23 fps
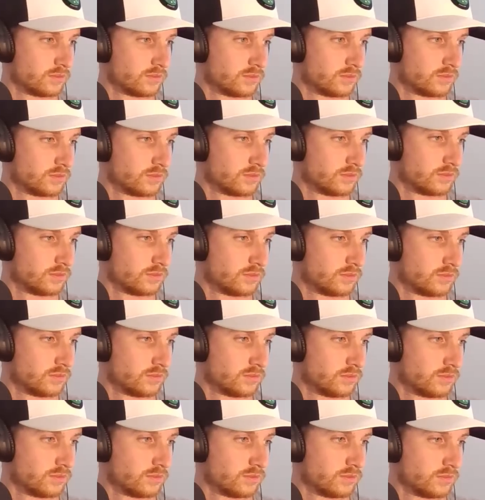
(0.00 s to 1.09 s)

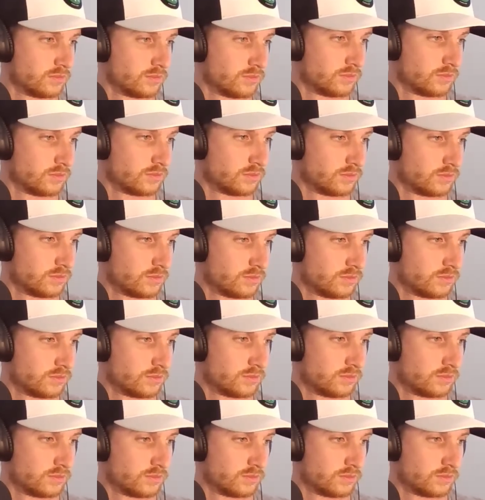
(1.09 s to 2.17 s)

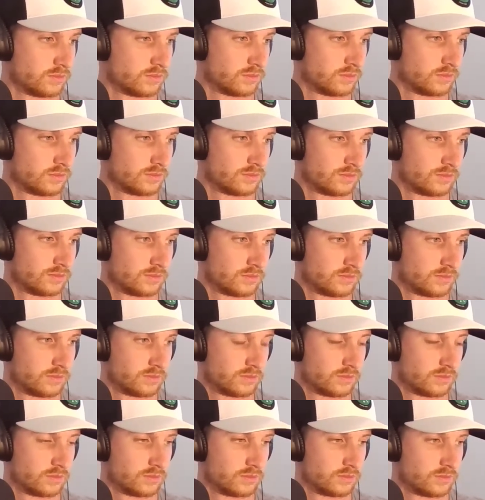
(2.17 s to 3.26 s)

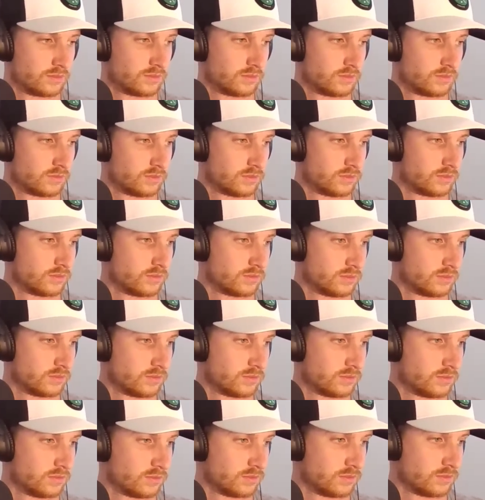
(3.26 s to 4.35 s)

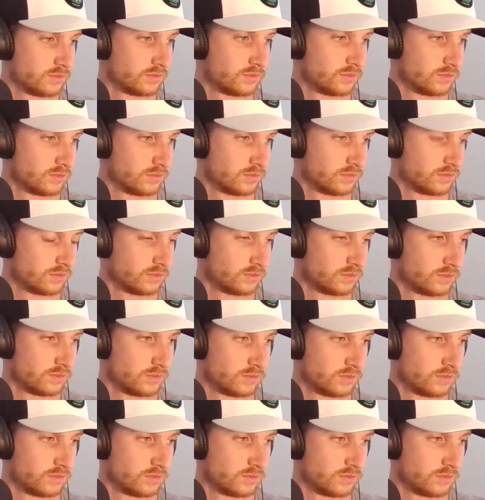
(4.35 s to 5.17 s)
[no speech]